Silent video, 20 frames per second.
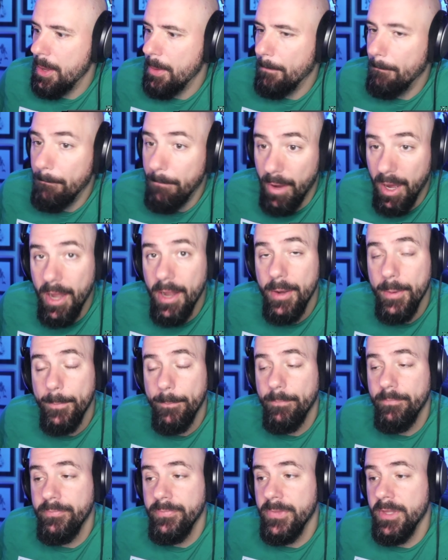But,
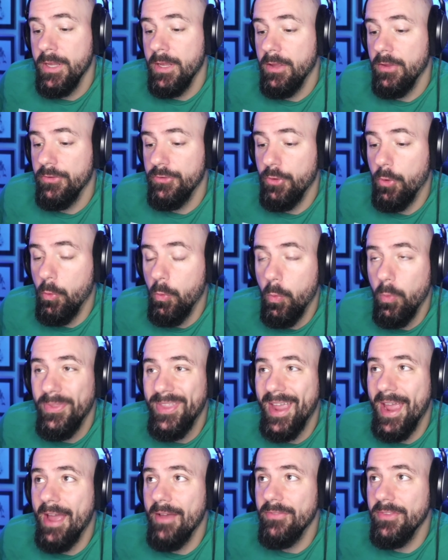so
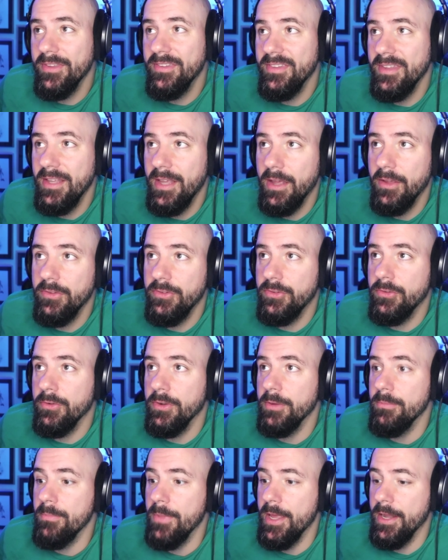they have this EA
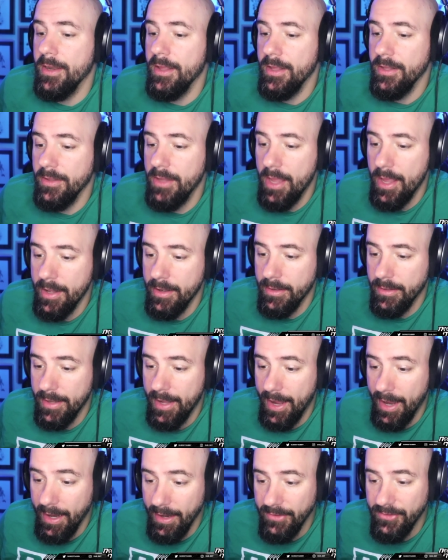stream, man, and, and
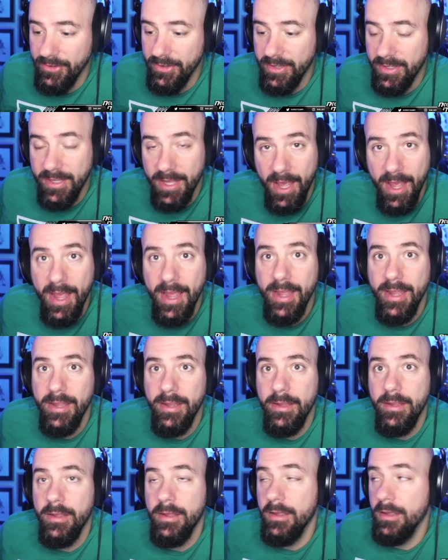Agent
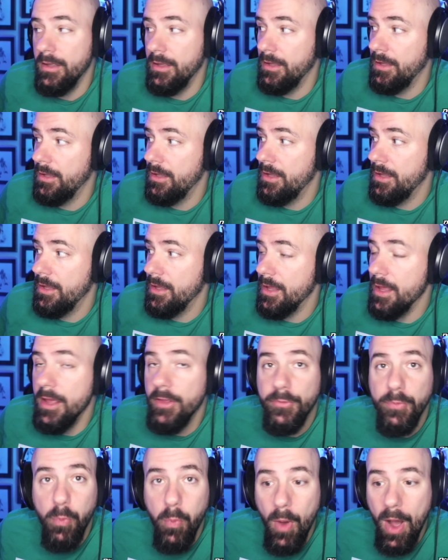K
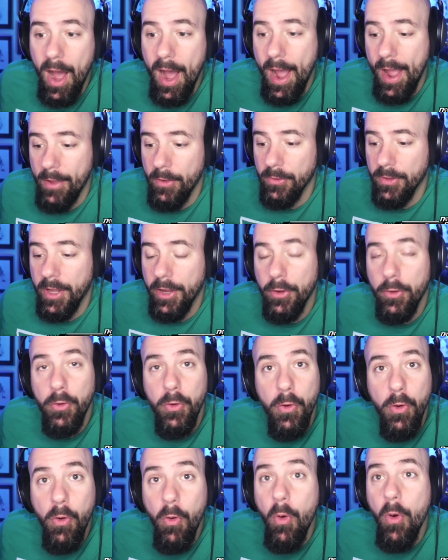is wild. Like,
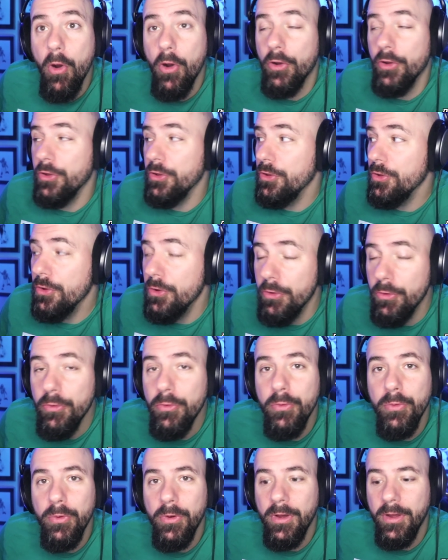who are
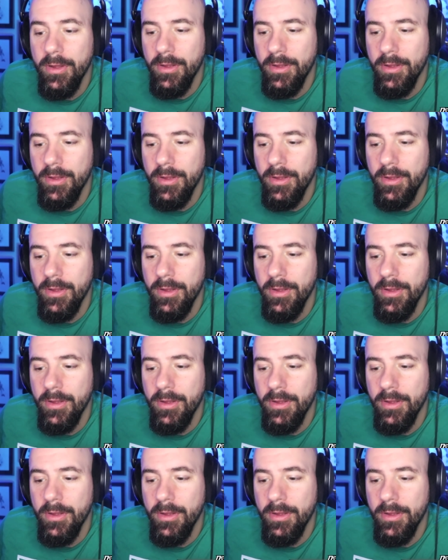you?